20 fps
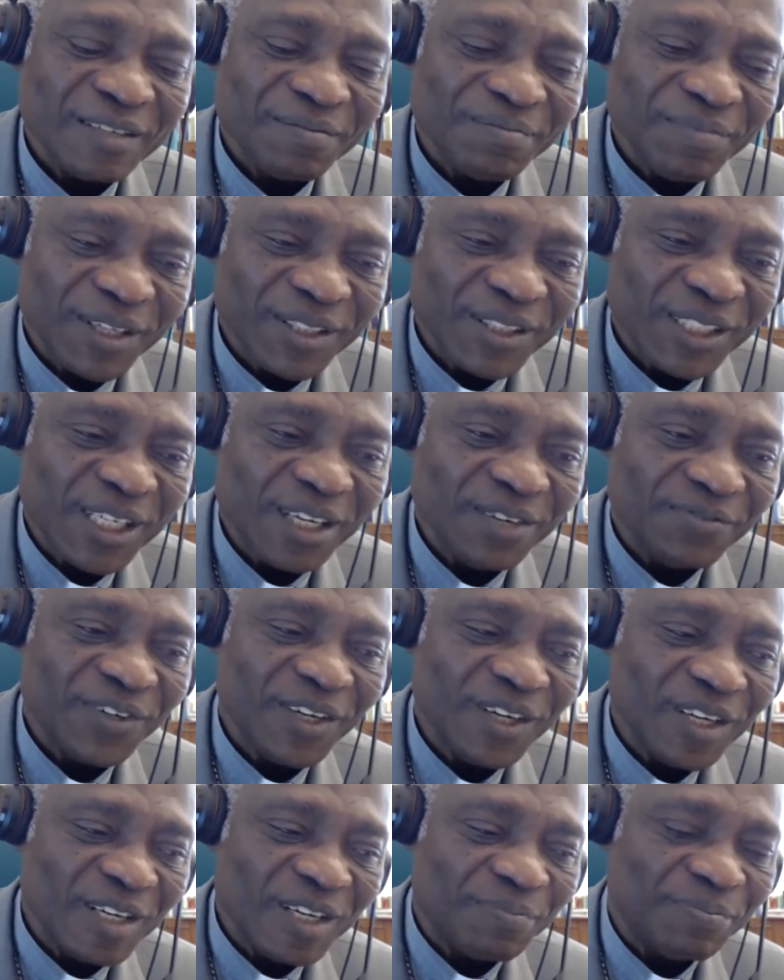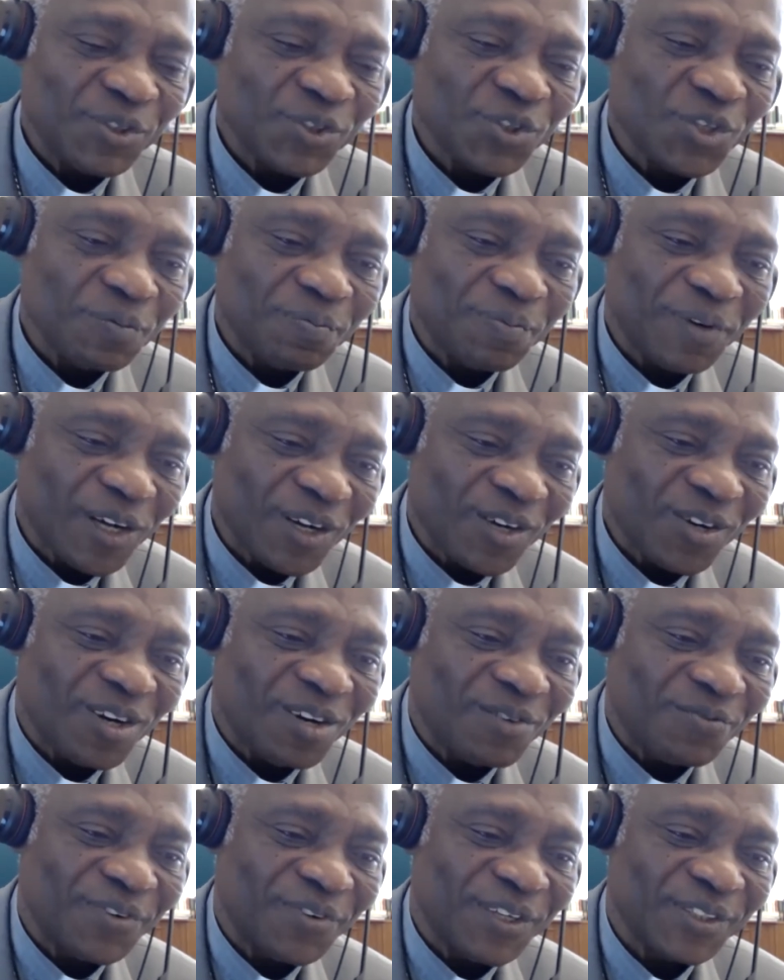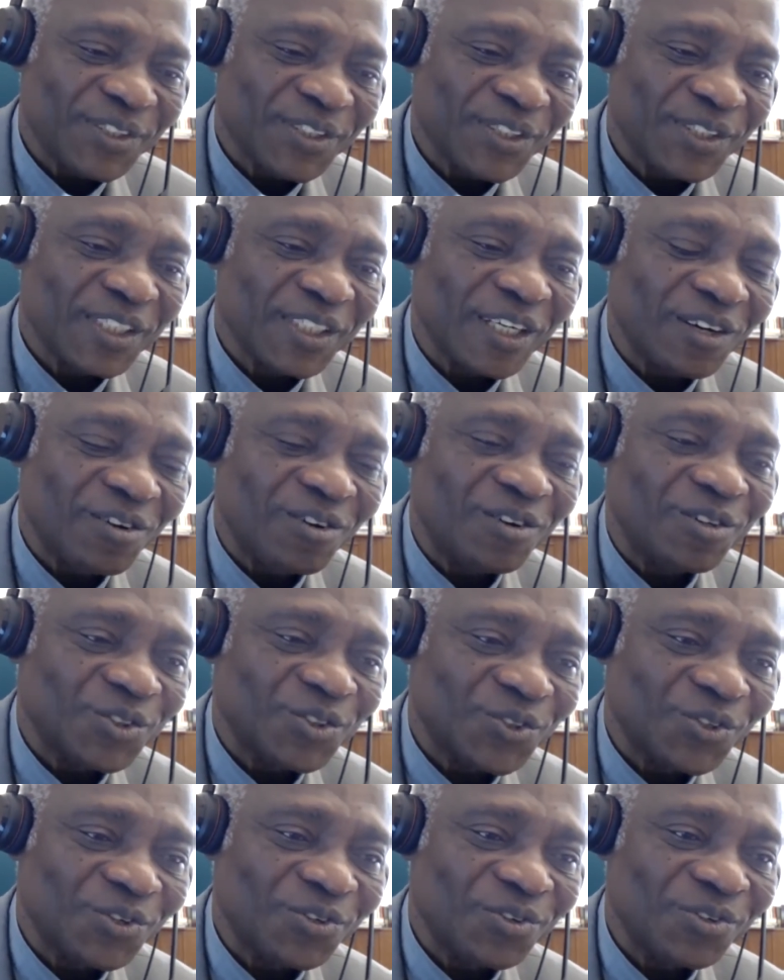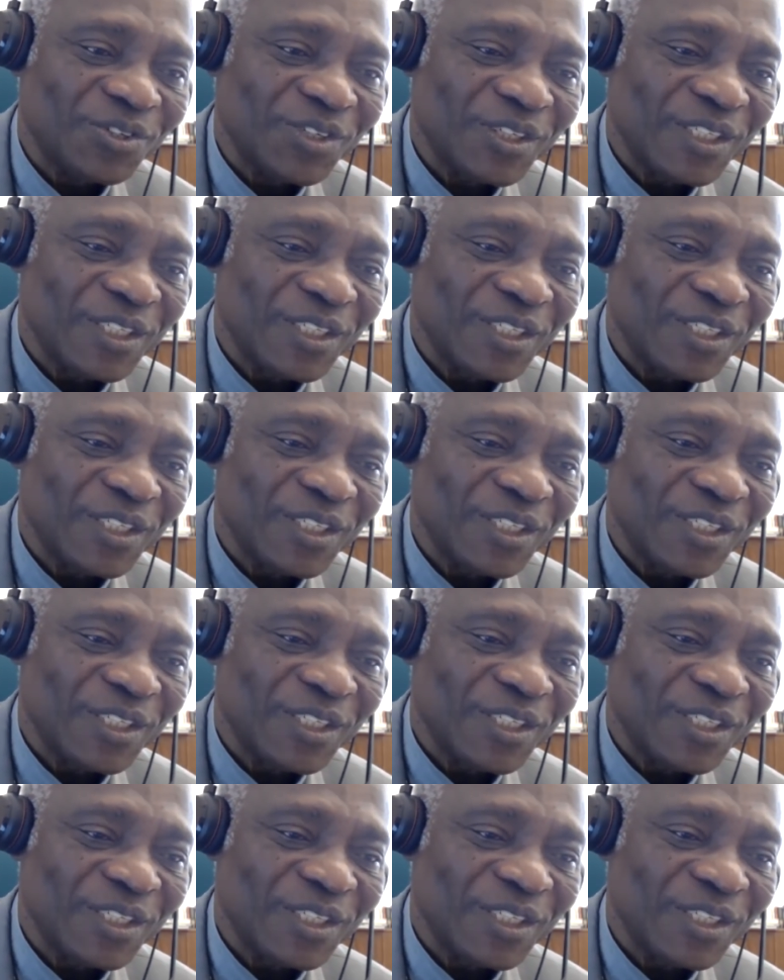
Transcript: but several episcopal conferences are also,